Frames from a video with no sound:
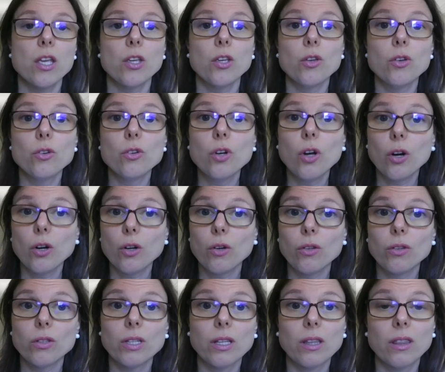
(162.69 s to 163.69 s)
you not
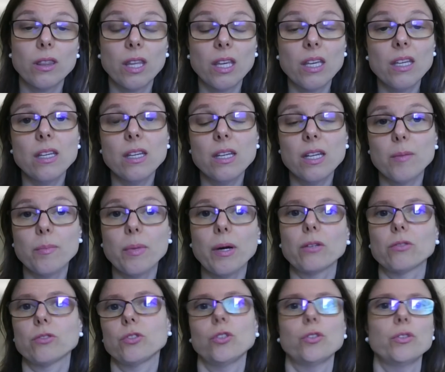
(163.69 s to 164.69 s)
only thinking
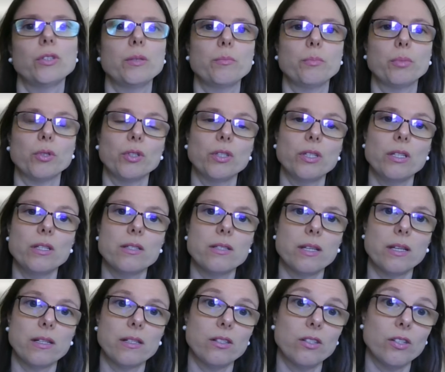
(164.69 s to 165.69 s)
about your employees
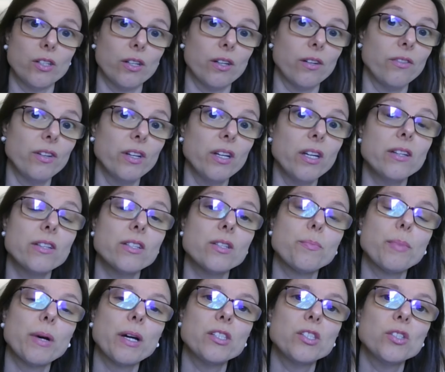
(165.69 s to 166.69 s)
and their careers,
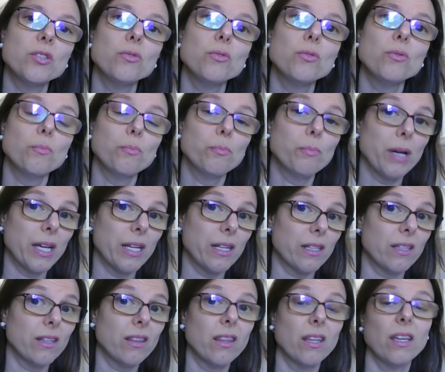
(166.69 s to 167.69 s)
but you
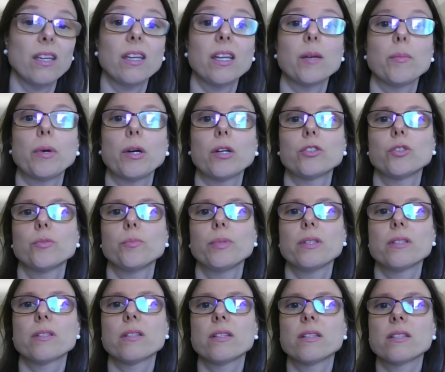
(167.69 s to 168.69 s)
mainly thinking about your
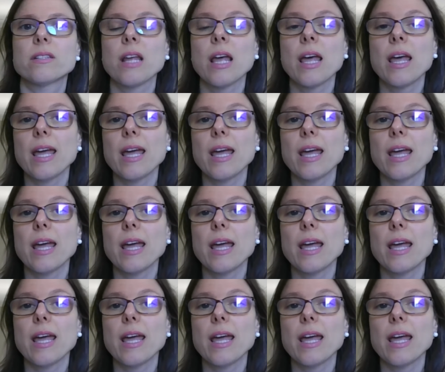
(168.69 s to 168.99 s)
business